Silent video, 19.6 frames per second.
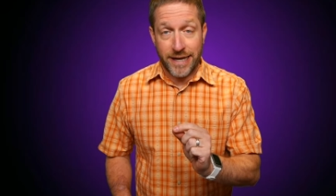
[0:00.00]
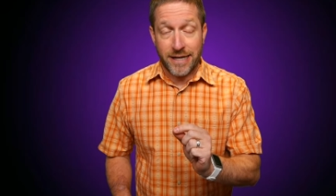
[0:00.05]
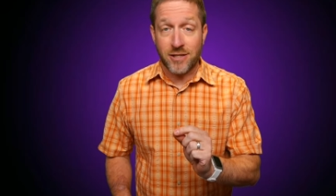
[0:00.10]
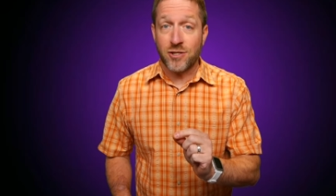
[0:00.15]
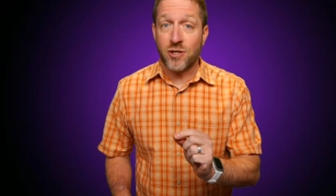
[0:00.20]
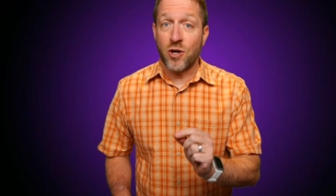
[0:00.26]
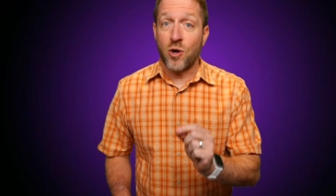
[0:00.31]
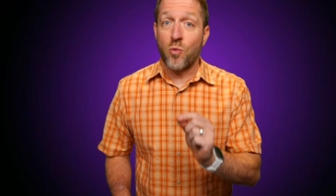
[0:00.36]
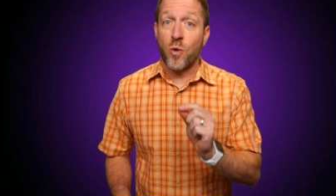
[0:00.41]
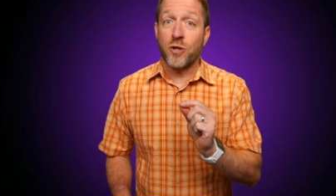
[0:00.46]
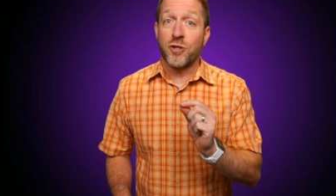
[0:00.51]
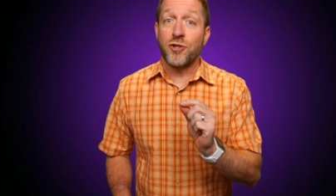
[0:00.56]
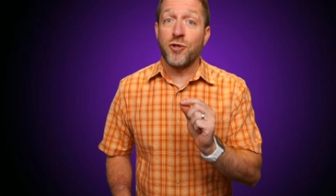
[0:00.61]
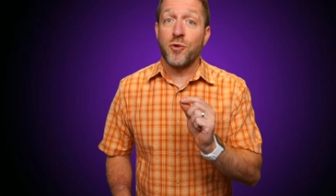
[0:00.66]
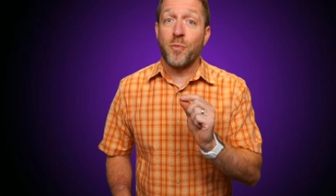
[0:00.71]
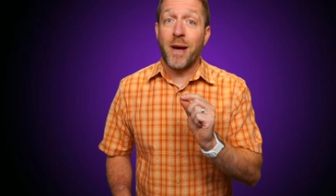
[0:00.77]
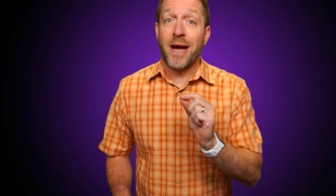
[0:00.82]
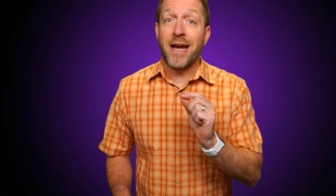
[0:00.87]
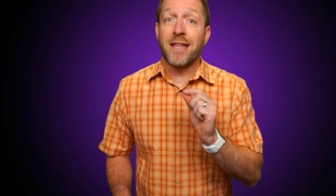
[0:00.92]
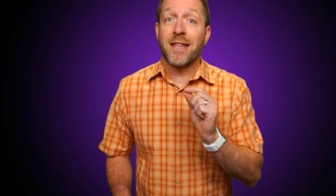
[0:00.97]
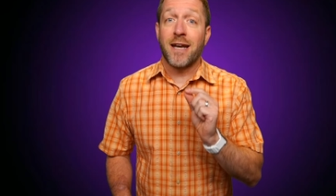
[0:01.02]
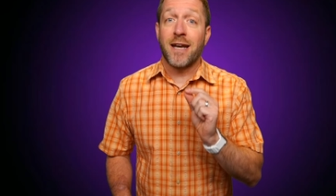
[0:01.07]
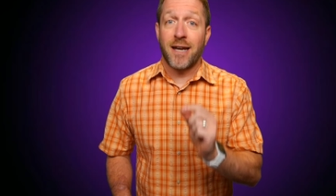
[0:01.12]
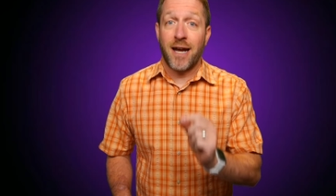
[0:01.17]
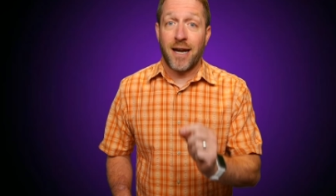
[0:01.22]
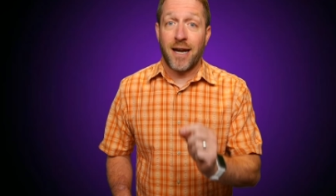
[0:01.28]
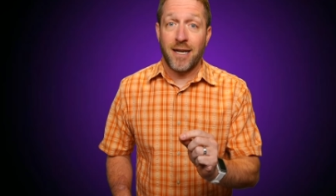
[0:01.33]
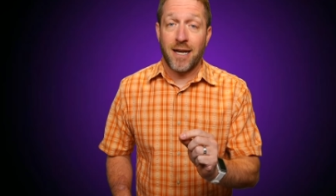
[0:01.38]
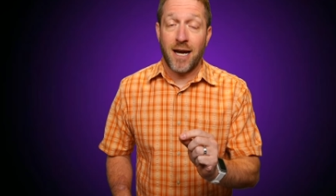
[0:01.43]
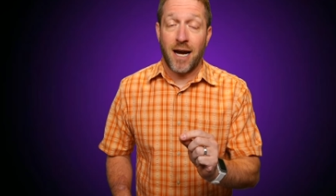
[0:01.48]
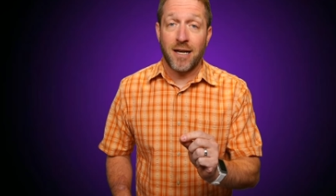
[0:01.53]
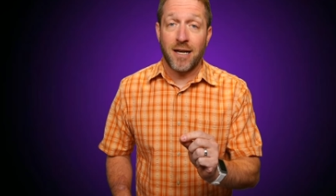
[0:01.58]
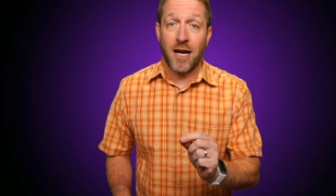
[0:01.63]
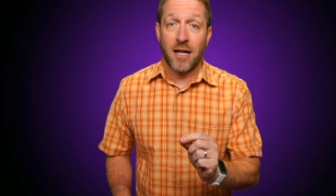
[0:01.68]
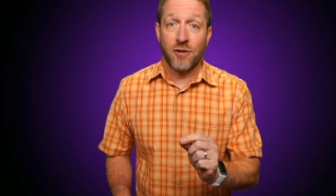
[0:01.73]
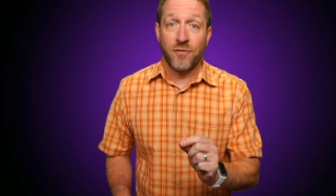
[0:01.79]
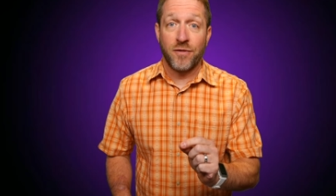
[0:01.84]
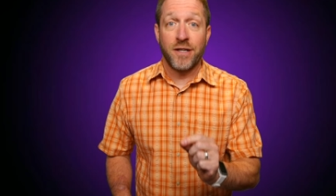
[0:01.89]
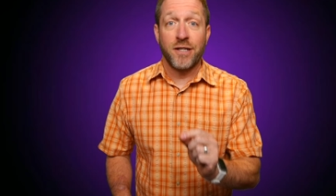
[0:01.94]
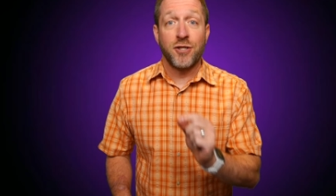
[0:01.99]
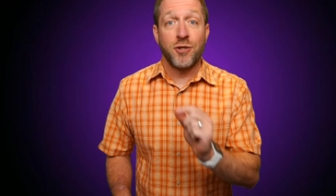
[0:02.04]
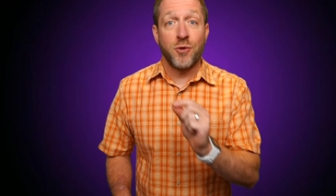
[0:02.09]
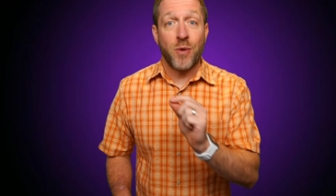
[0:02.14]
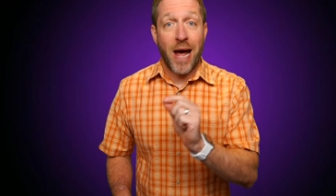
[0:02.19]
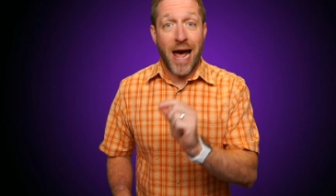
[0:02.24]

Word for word: So once you pay that $99 fee to